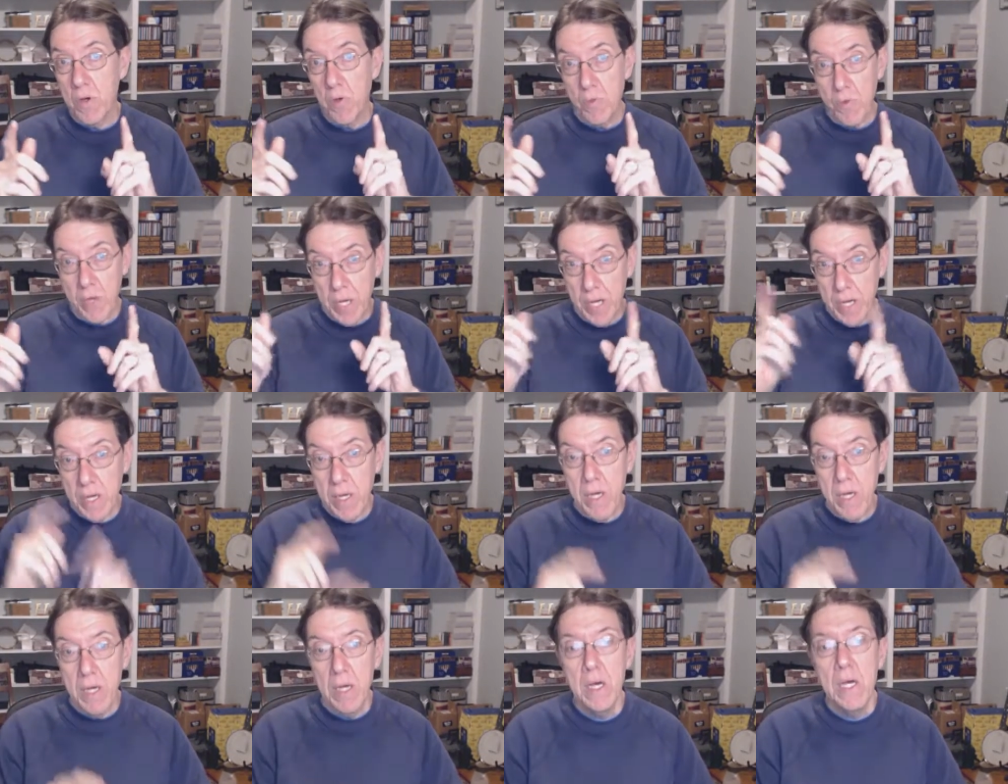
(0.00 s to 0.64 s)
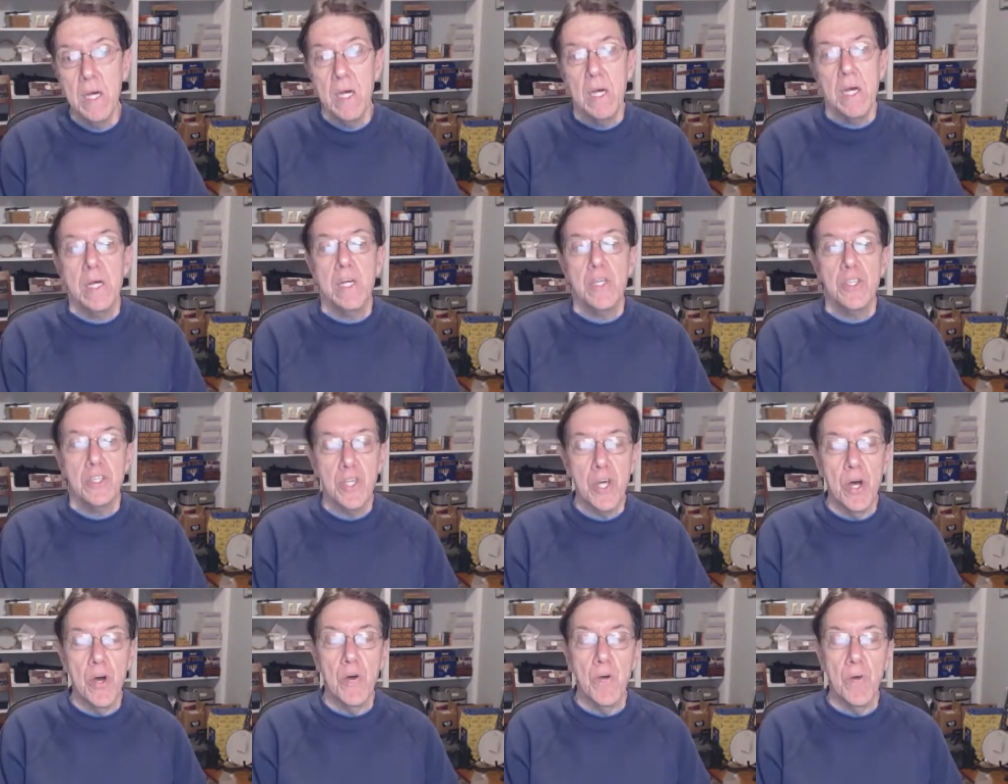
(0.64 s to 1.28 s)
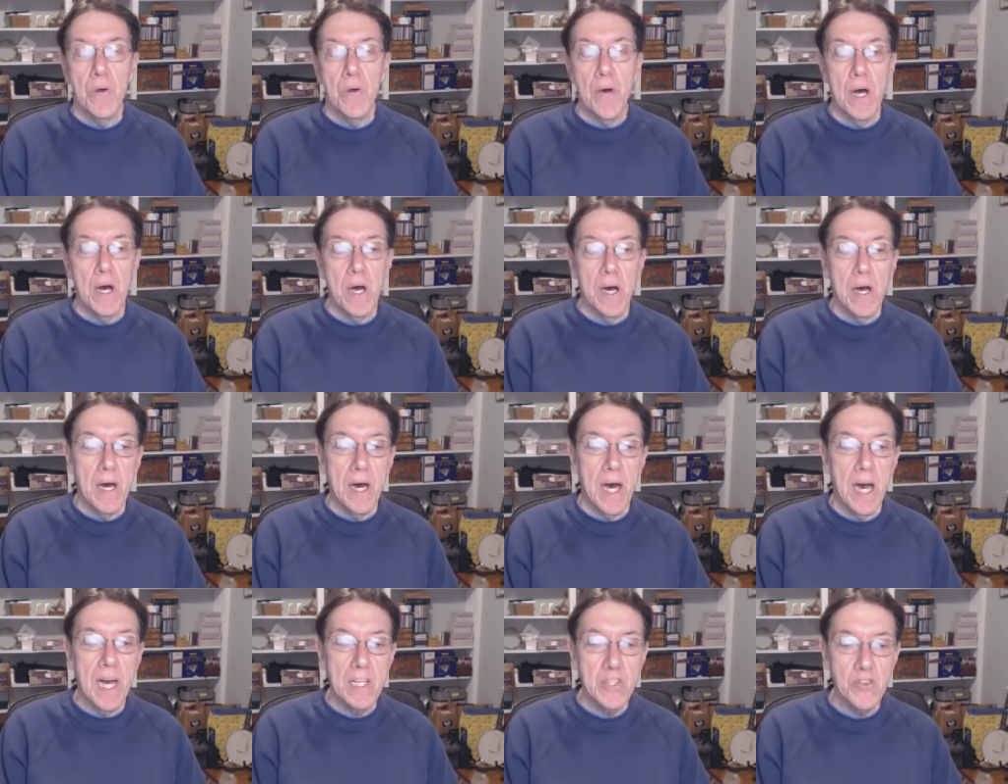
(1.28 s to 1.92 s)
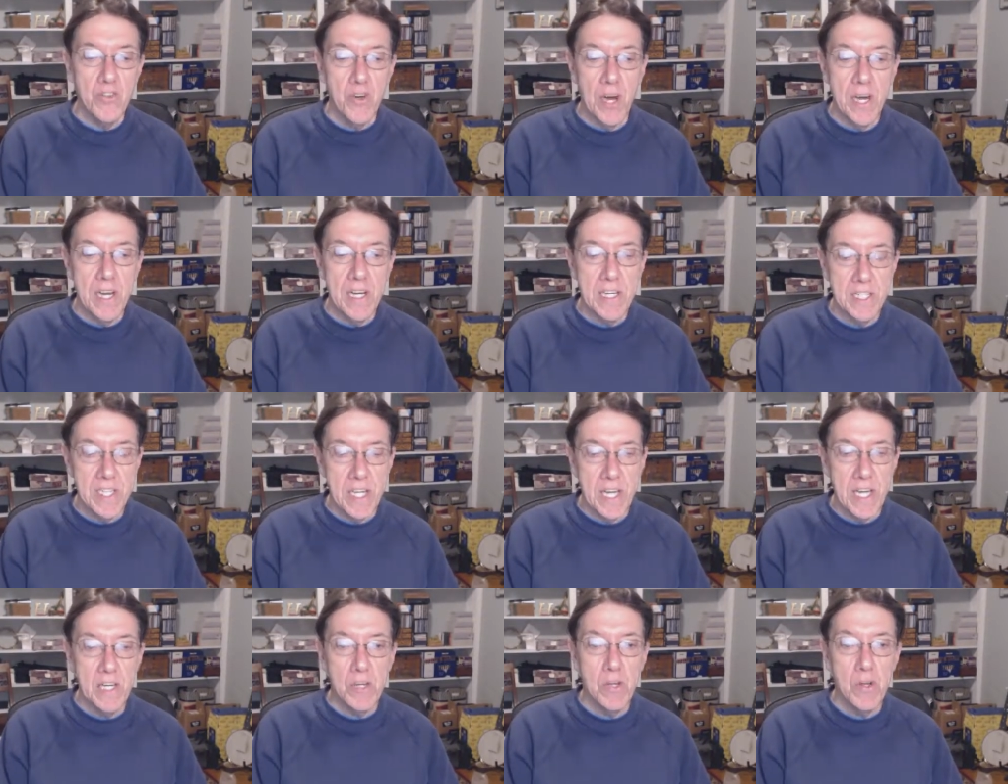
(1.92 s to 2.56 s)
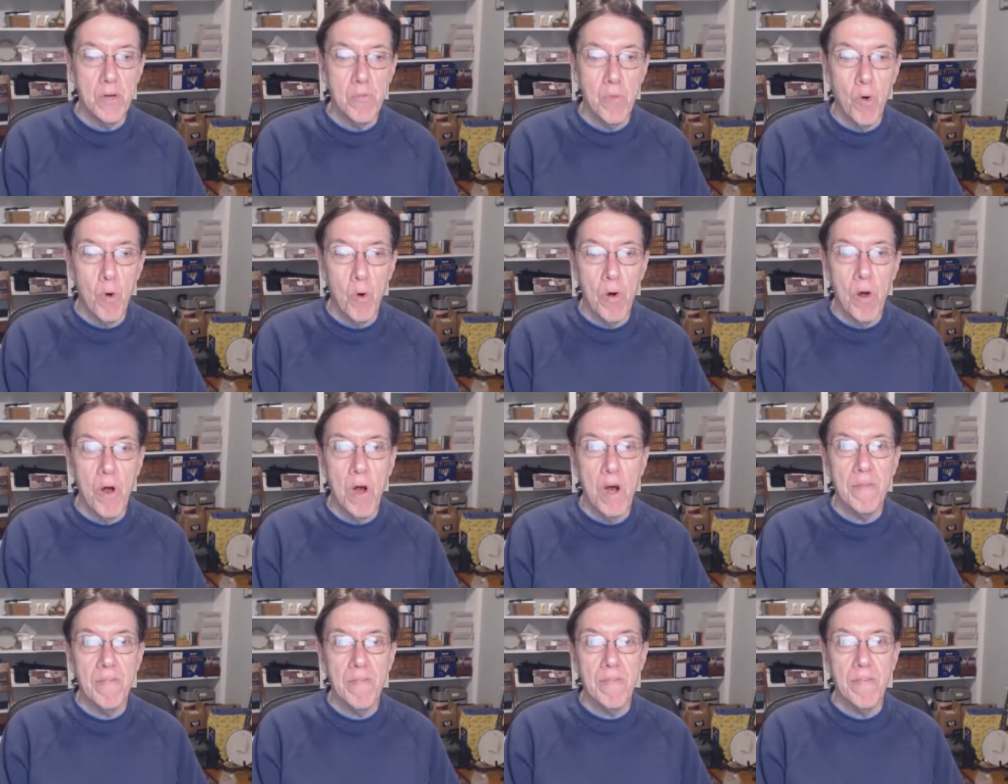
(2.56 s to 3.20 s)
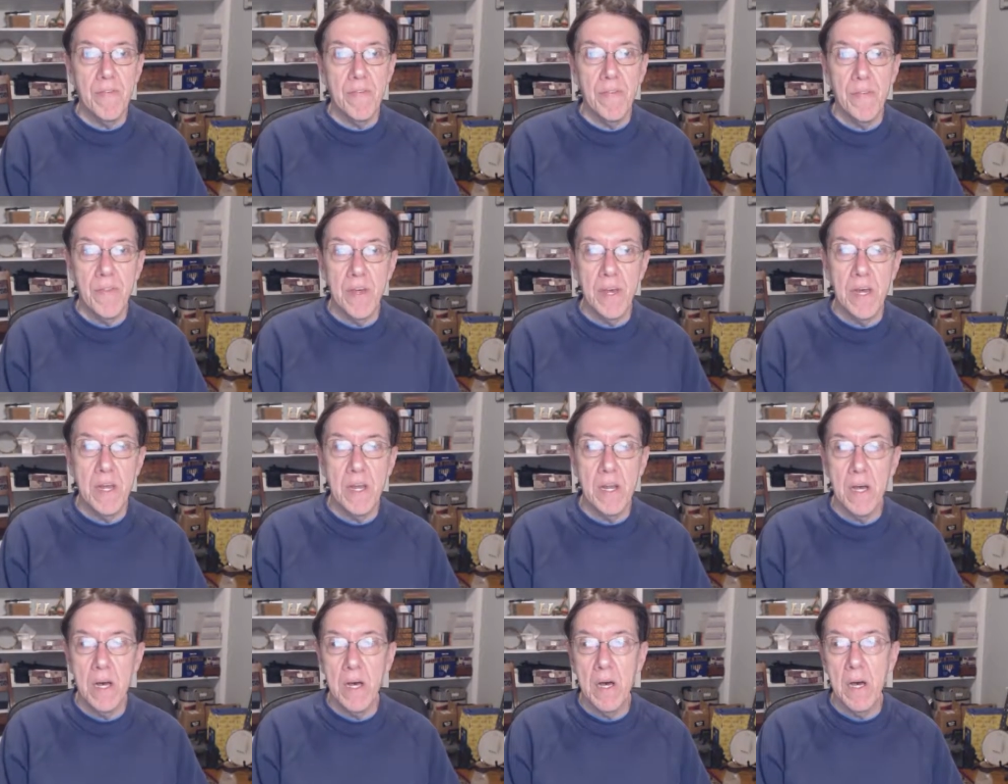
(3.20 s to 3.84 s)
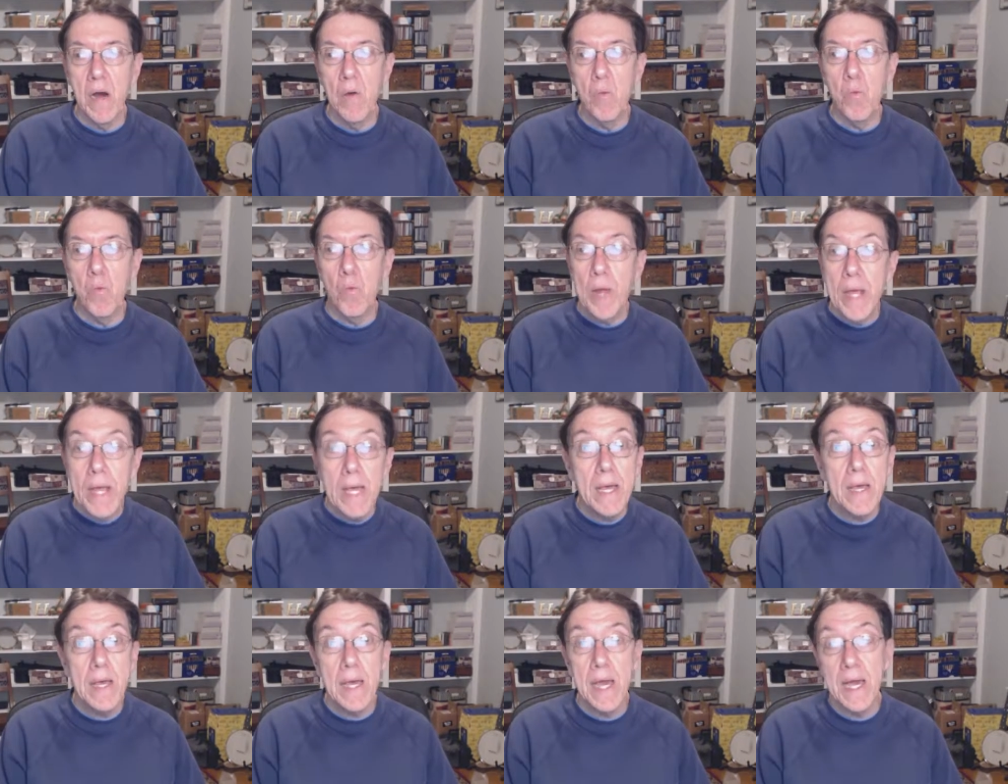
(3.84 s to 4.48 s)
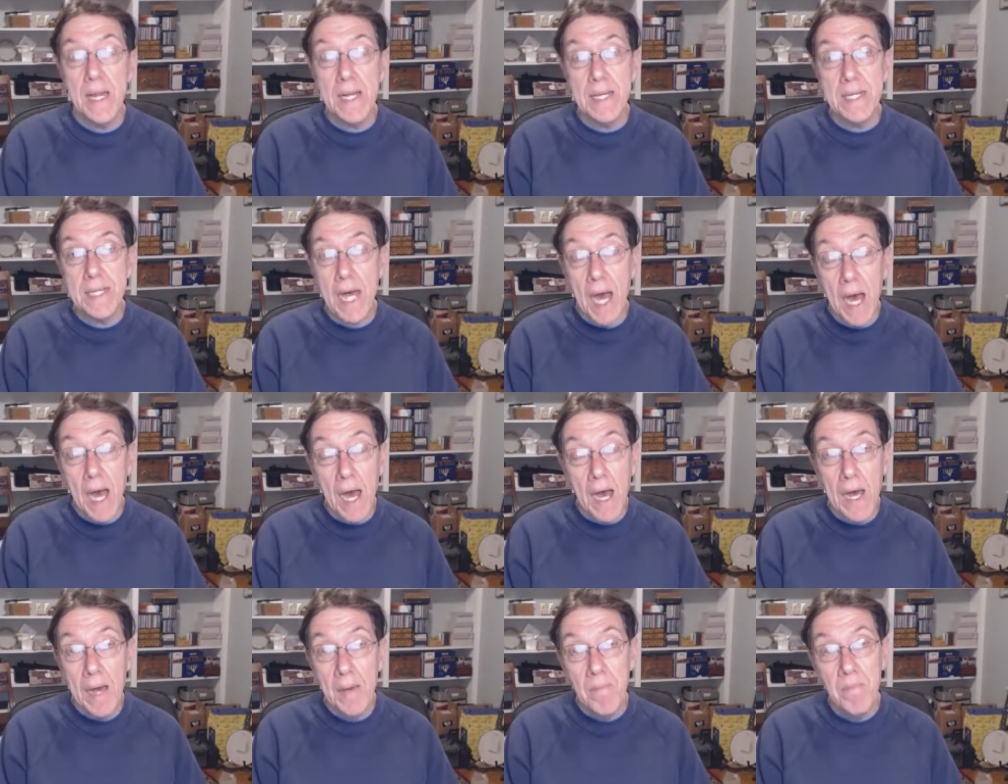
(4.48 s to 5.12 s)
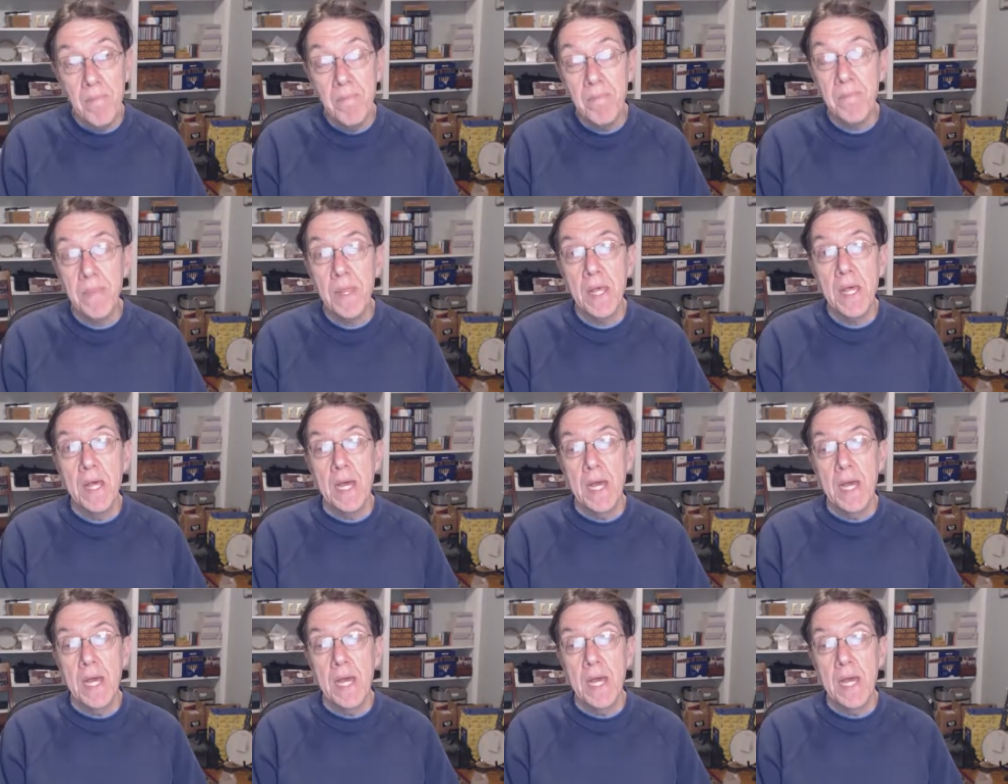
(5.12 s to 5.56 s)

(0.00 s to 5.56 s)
Okay, so uh, I try to take no more off than a, a week at a time,